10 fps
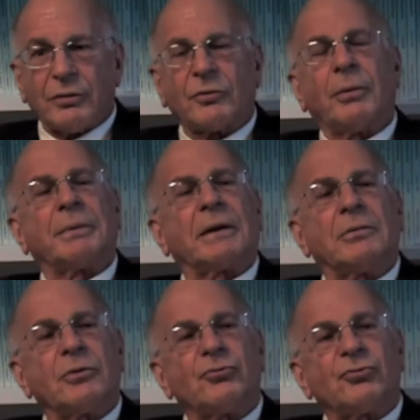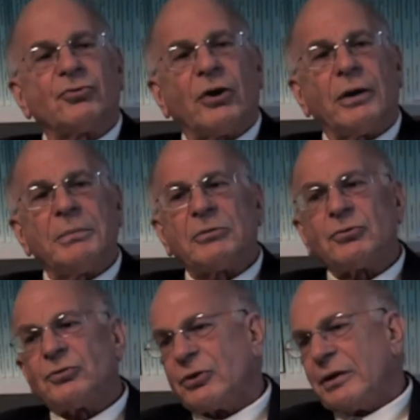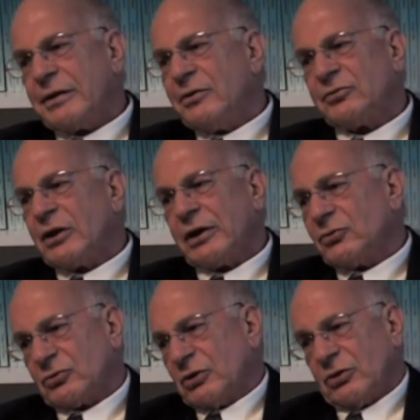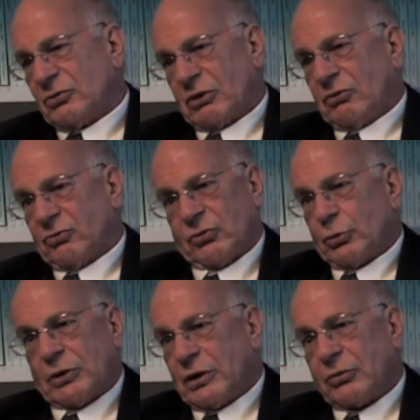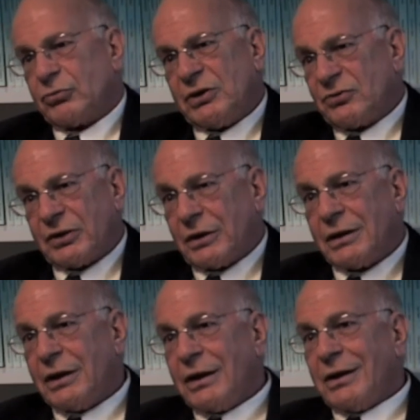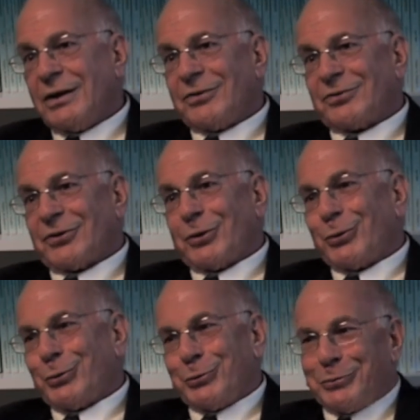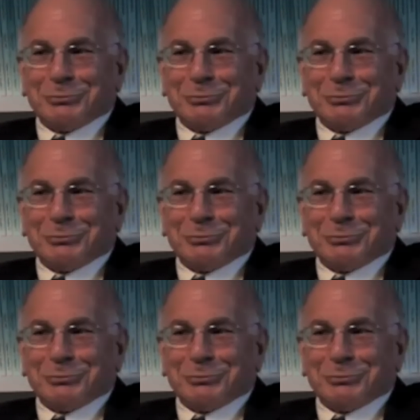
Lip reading: a topic in which I'm interested these days, is certainly increasing. So,